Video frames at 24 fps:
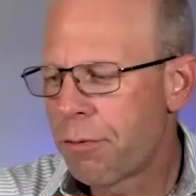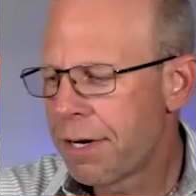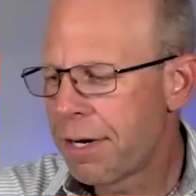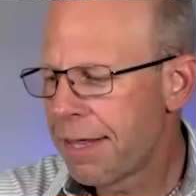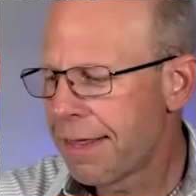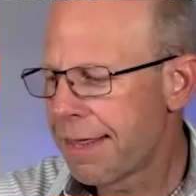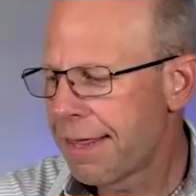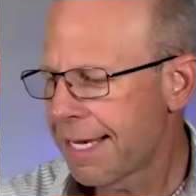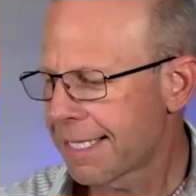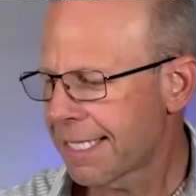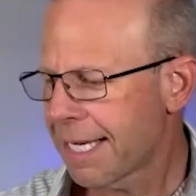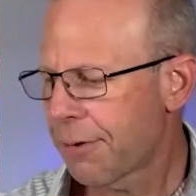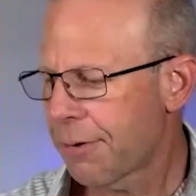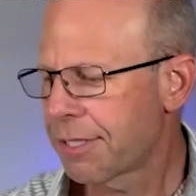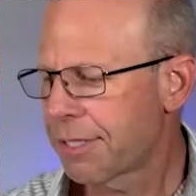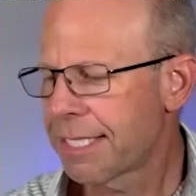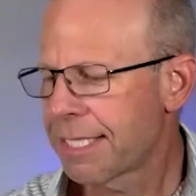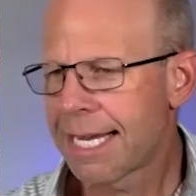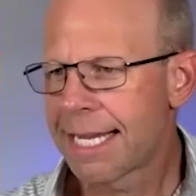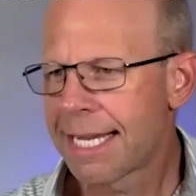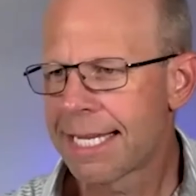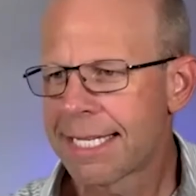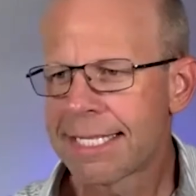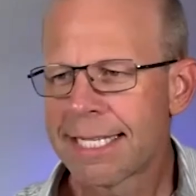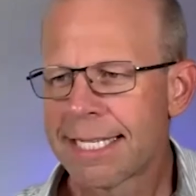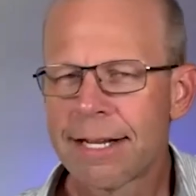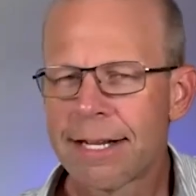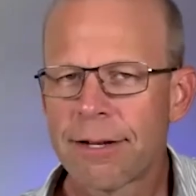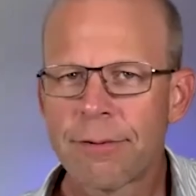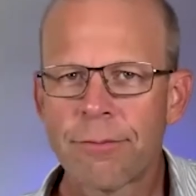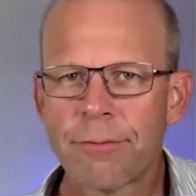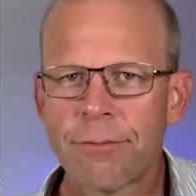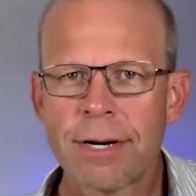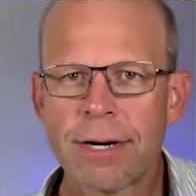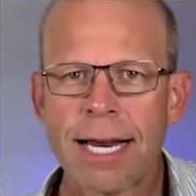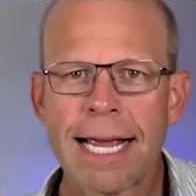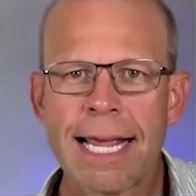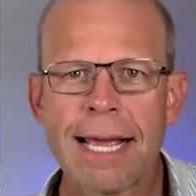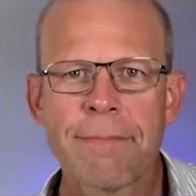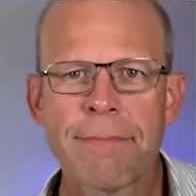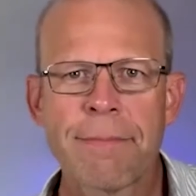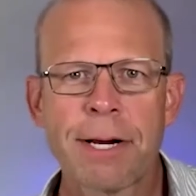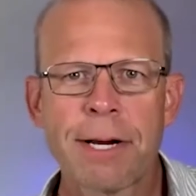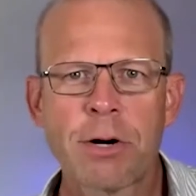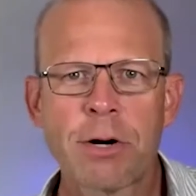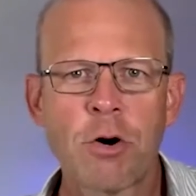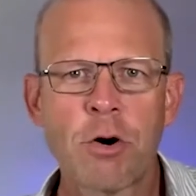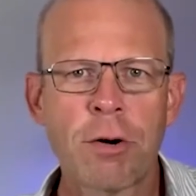One of the things I would say is that when I
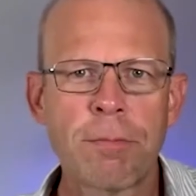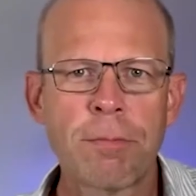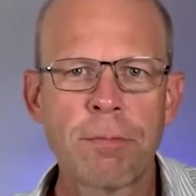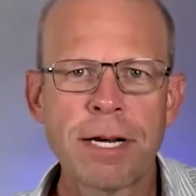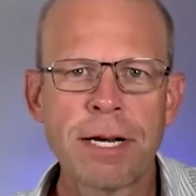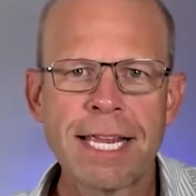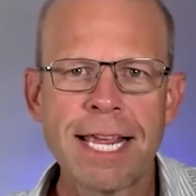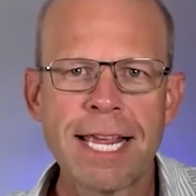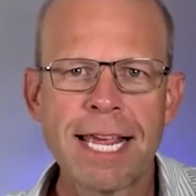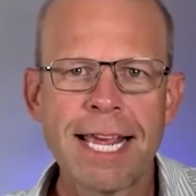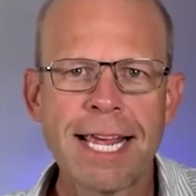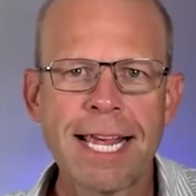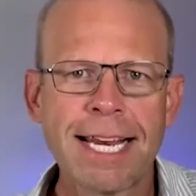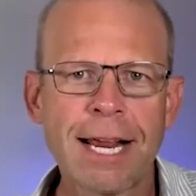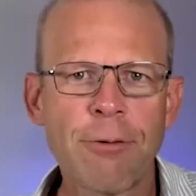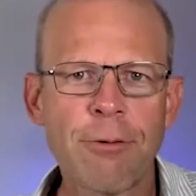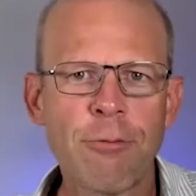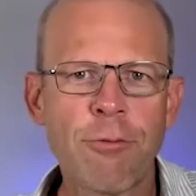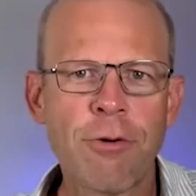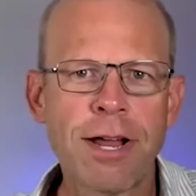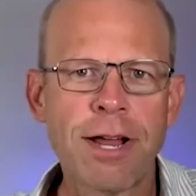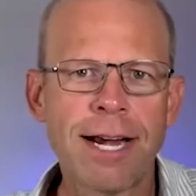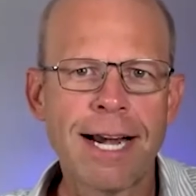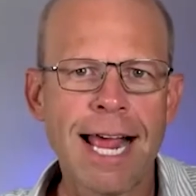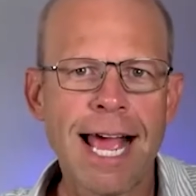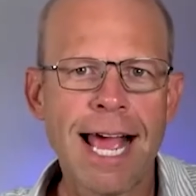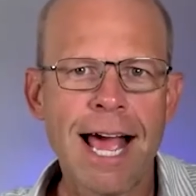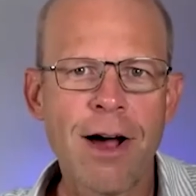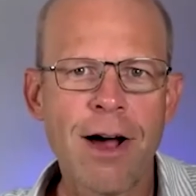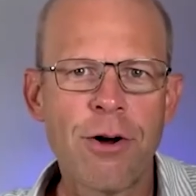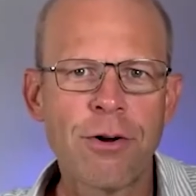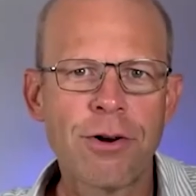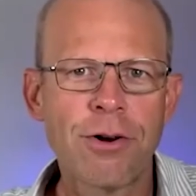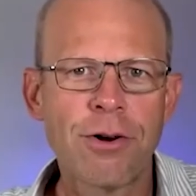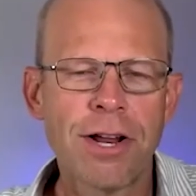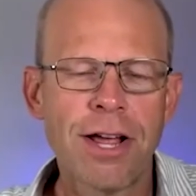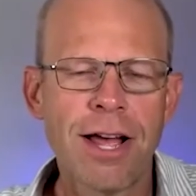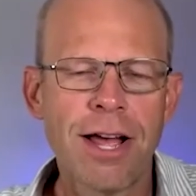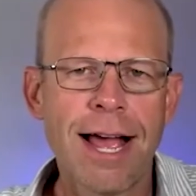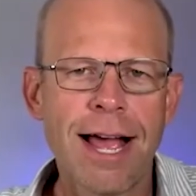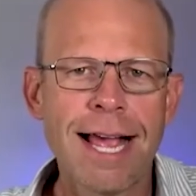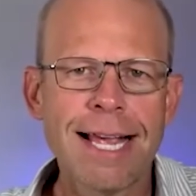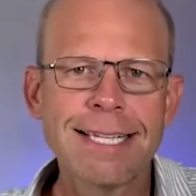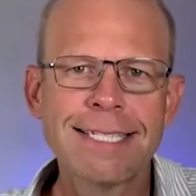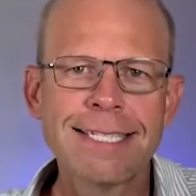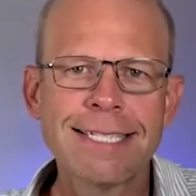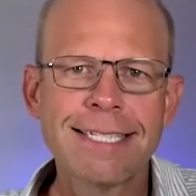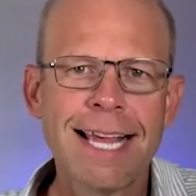had my corporate gig and I wanted out,
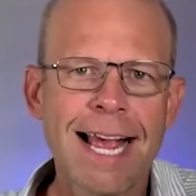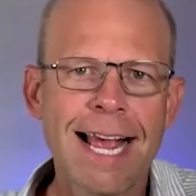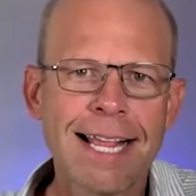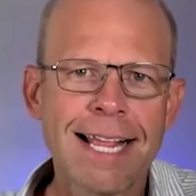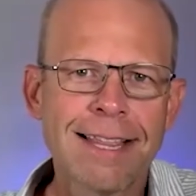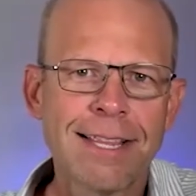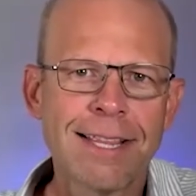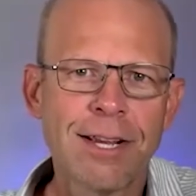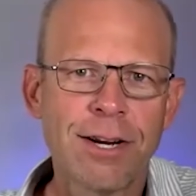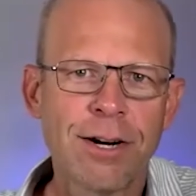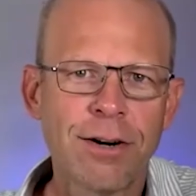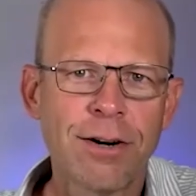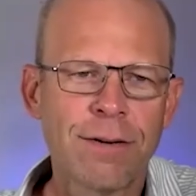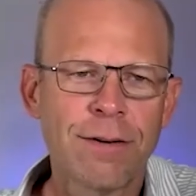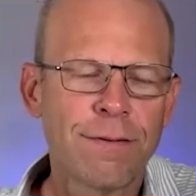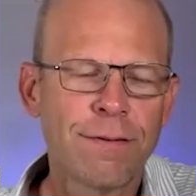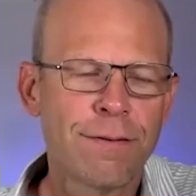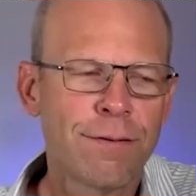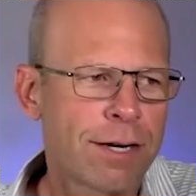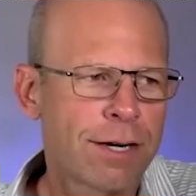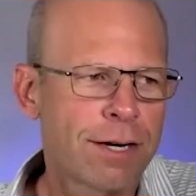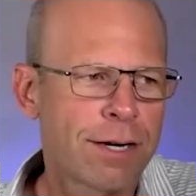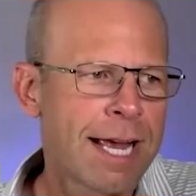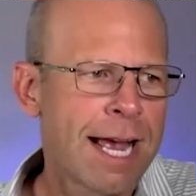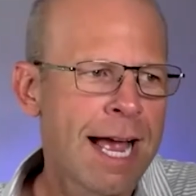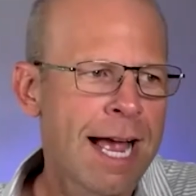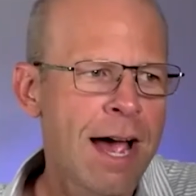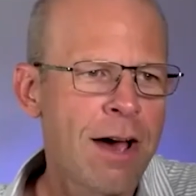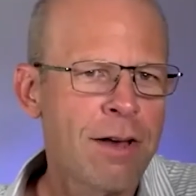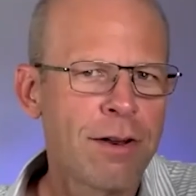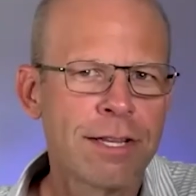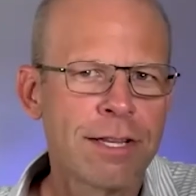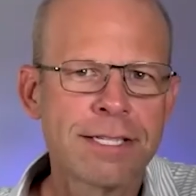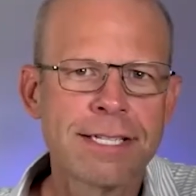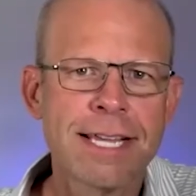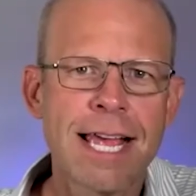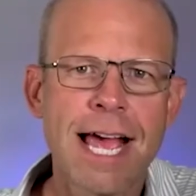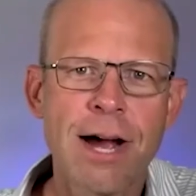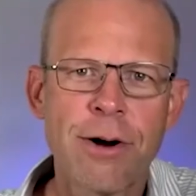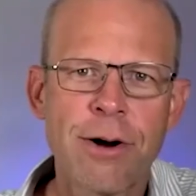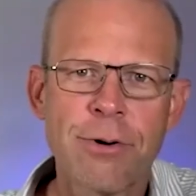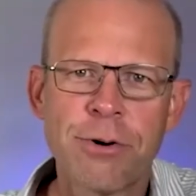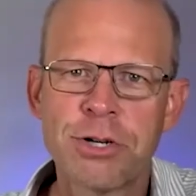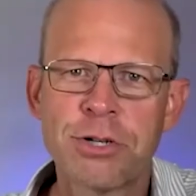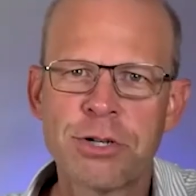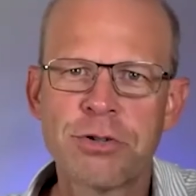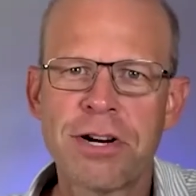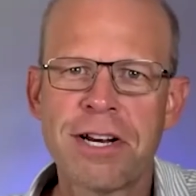I sat there for countless
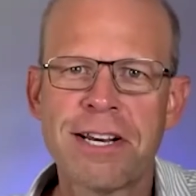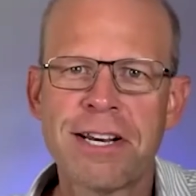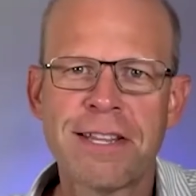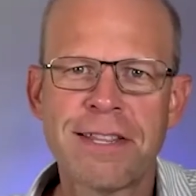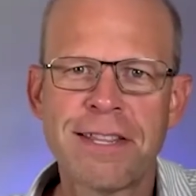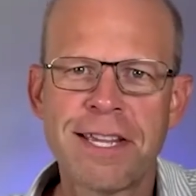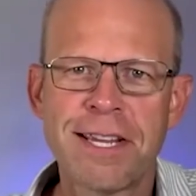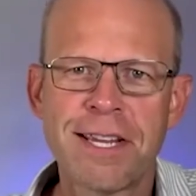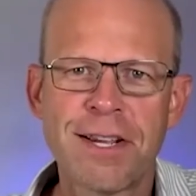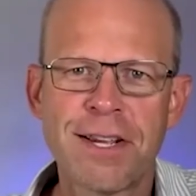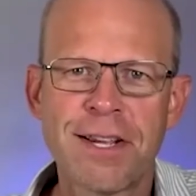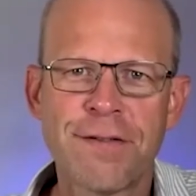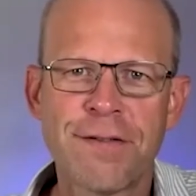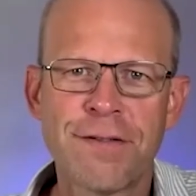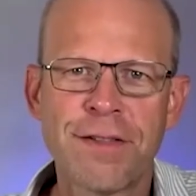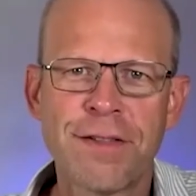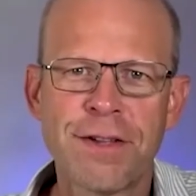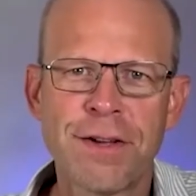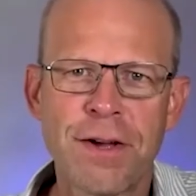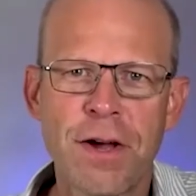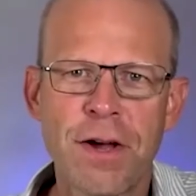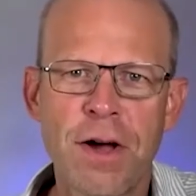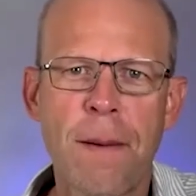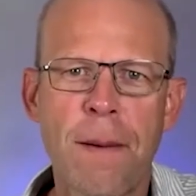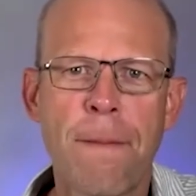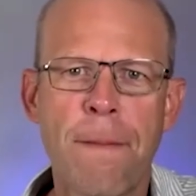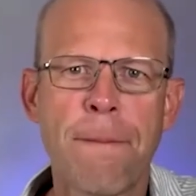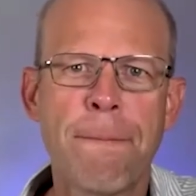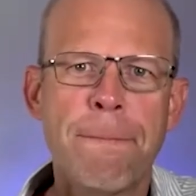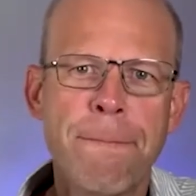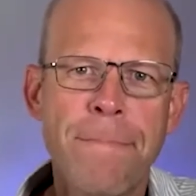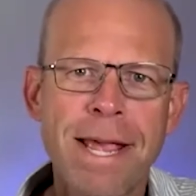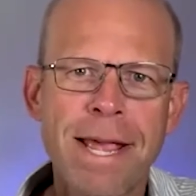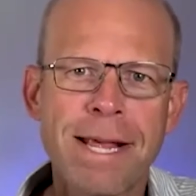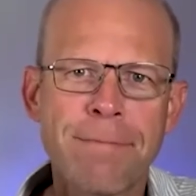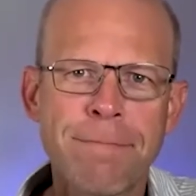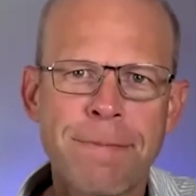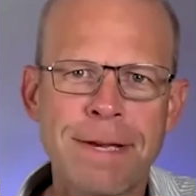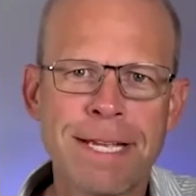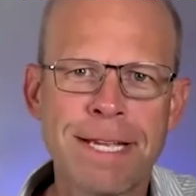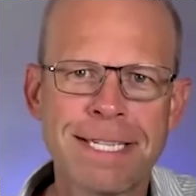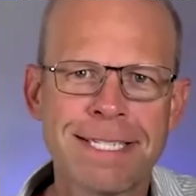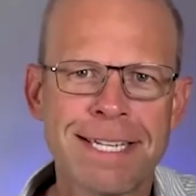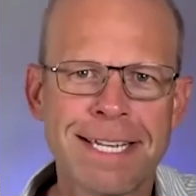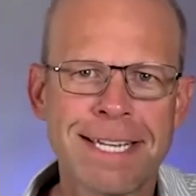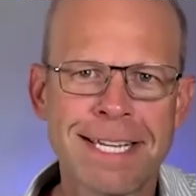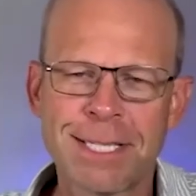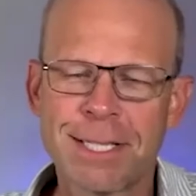hours trying to think of the a big
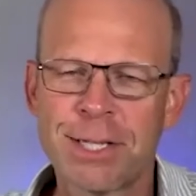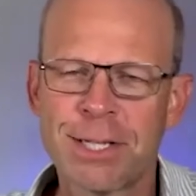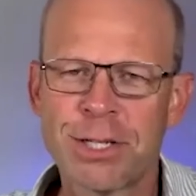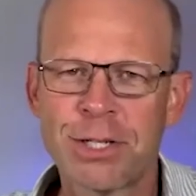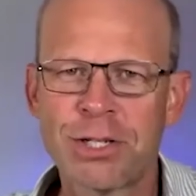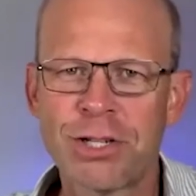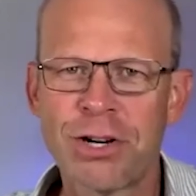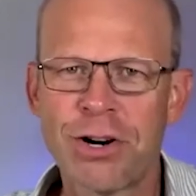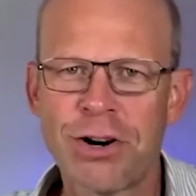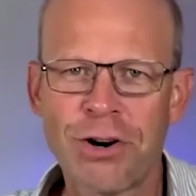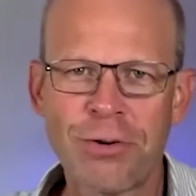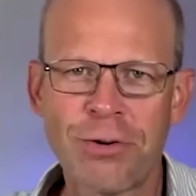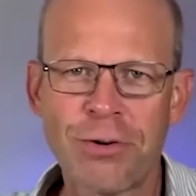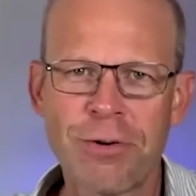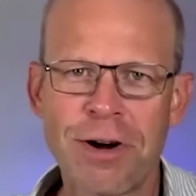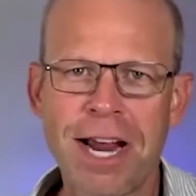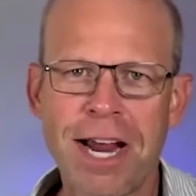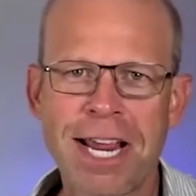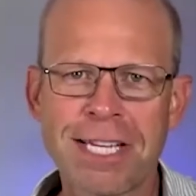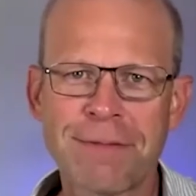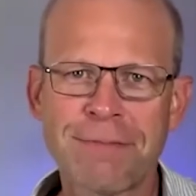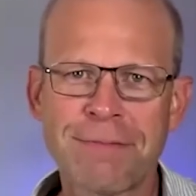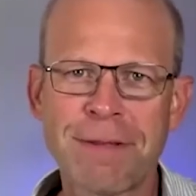business to start, right?